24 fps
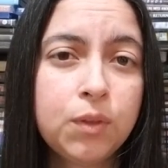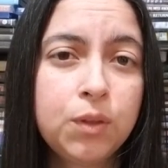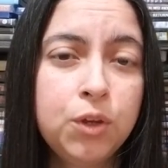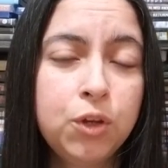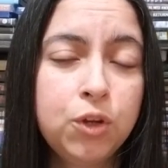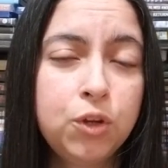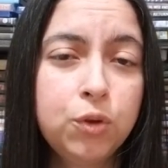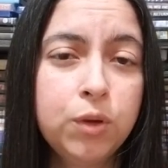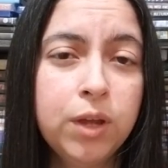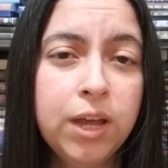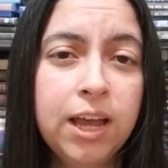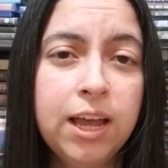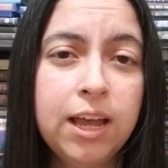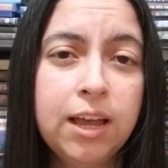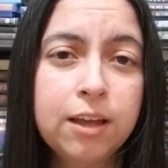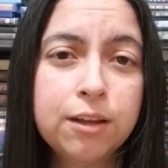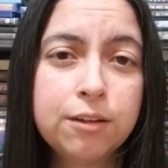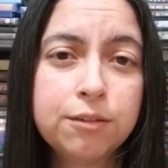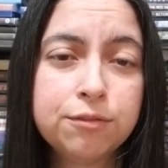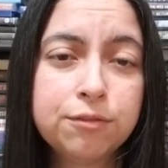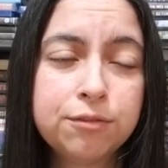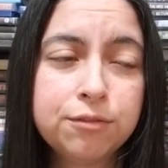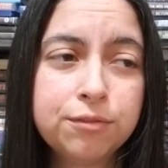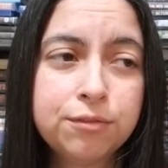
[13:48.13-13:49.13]
You do
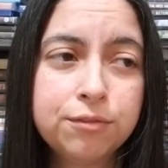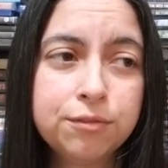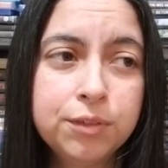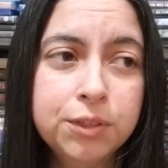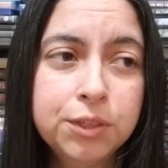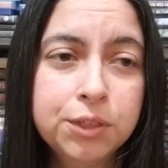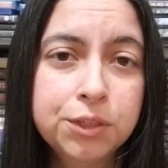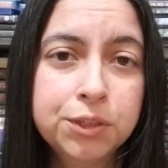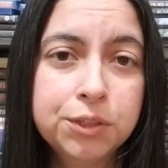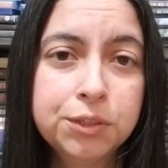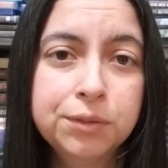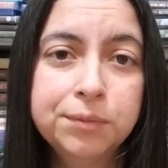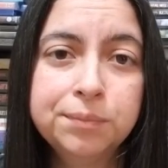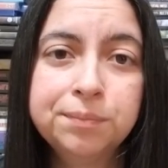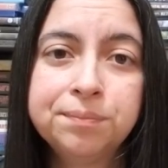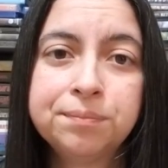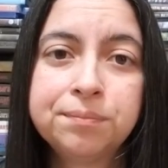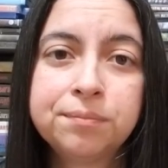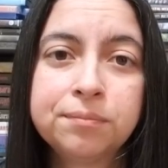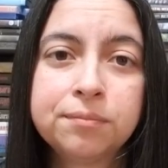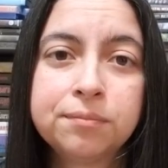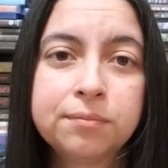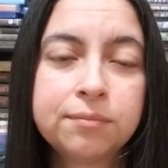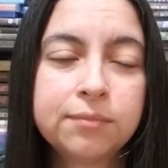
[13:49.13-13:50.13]
have, you know,
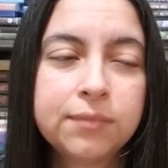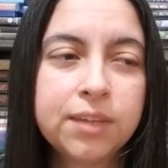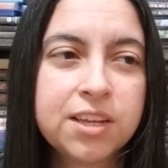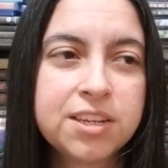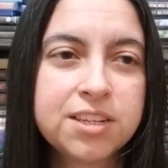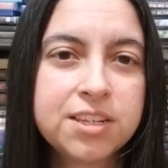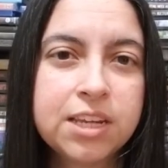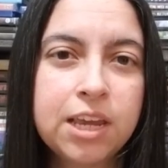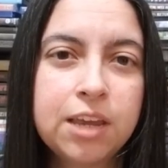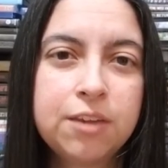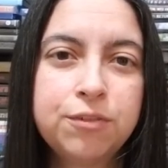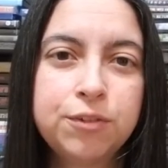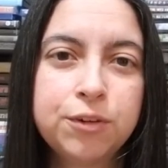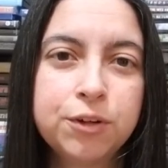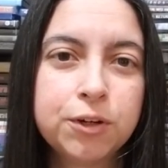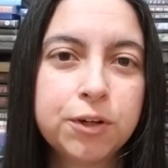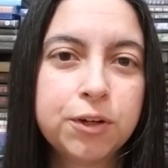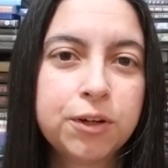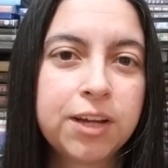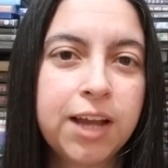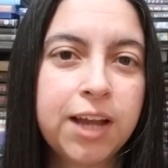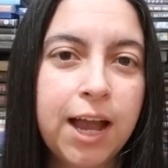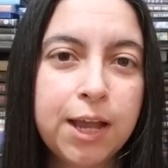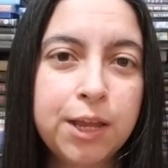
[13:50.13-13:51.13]

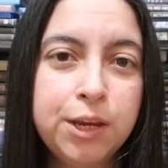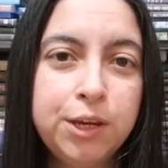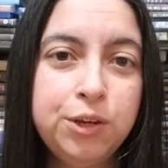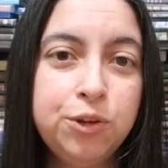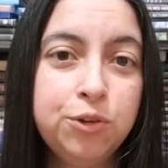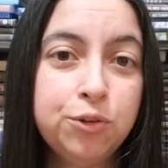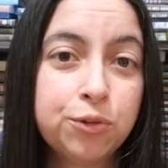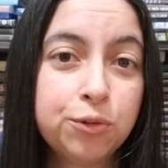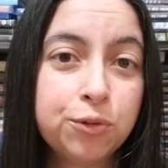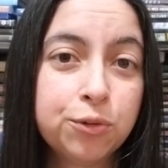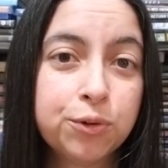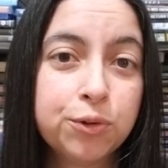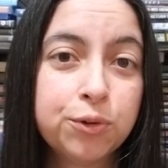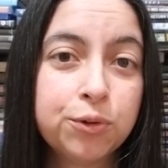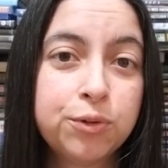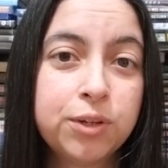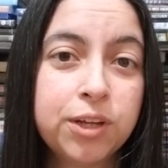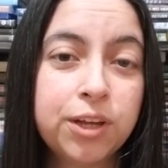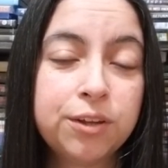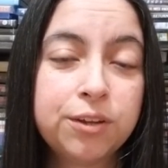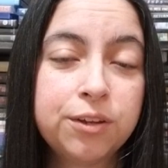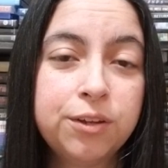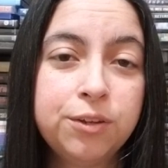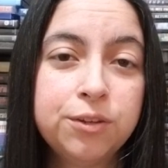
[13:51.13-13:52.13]
Xavier guiding you through,
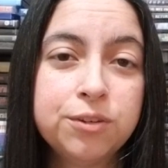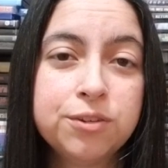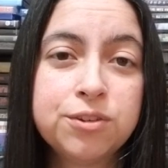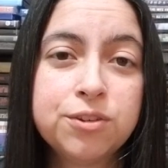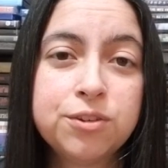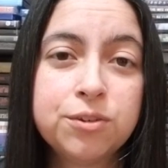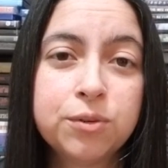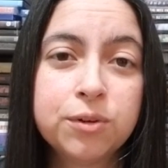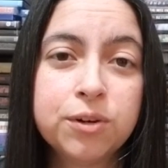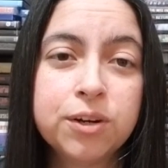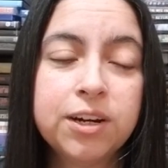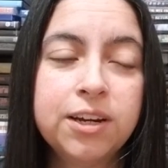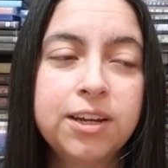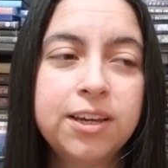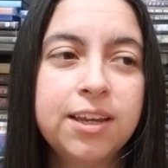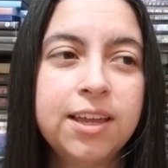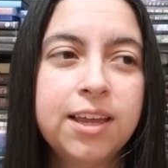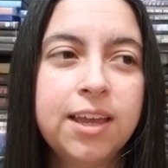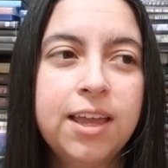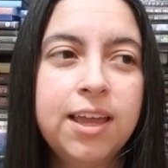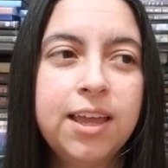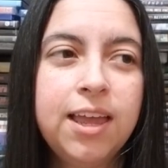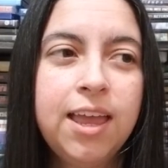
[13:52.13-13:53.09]
telling you the story.